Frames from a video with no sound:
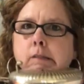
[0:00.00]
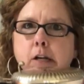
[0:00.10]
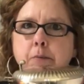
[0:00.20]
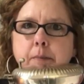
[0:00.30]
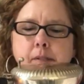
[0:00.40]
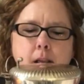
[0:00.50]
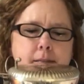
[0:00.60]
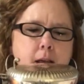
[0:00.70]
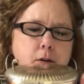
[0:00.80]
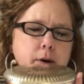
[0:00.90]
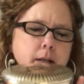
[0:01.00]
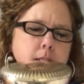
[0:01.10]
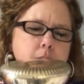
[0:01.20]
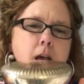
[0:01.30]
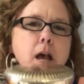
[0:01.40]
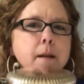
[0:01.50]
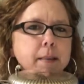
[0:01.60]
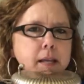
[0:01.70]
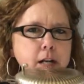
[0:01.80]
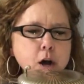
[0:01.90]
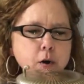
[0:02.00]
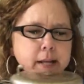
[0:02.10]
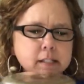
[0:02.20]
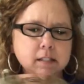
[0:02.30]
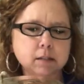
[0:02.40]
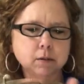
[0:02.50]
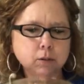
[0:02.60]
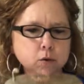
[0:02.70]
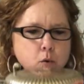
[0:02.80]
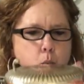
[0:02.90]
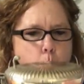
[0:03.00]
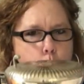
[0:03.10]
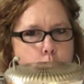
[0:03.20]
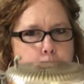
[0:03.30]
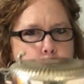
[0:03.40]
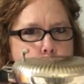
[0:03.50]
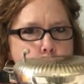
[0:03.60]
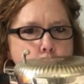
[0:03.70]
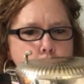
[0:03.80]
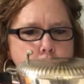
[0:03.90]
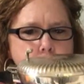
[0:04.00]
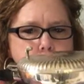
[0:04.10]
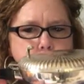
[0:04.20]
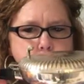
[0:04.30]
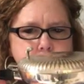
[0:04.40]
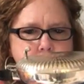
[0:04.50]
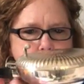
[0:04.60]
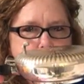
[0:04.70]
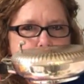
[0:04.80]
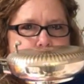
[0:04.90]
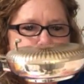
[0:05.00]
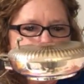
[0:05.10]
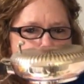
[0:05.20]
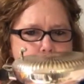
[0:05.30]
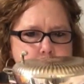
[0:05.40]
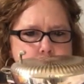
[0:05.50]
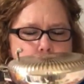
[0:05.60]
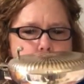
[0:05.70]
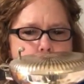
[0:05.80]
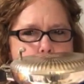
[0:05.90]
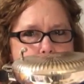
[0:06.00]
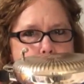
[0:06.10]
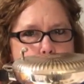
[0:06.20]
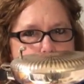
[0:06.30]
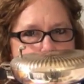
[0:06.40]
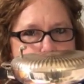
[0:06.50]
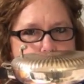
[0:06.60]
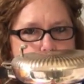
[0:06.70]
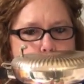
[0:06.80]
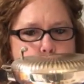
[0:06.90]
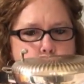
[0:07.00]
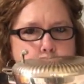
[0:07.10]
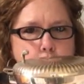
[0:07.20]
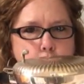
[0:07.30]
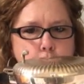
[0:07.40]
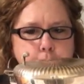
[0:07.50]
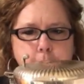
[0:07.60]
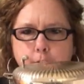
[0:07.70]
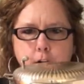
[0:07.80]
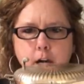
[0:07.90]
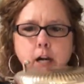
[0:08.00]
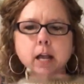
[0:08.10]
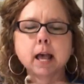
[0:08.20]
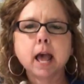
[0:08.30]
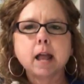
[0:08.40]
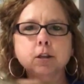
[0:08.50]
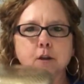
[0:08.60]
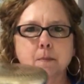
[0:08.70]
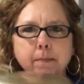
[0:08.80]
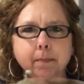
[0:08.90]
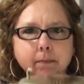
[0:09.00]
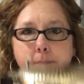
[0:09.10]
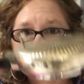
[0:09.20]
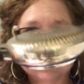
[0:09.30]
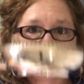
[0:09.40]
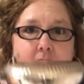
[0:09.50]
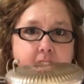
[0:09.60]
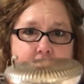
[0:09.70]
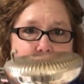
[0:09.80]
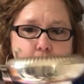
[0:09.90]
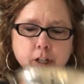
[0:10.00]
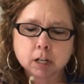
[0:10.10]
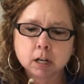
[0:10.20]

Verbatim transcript: I hope I'm saying that correctly. But you know, it's the little warmer with the feet and the little the little burner here, and you this is the dish.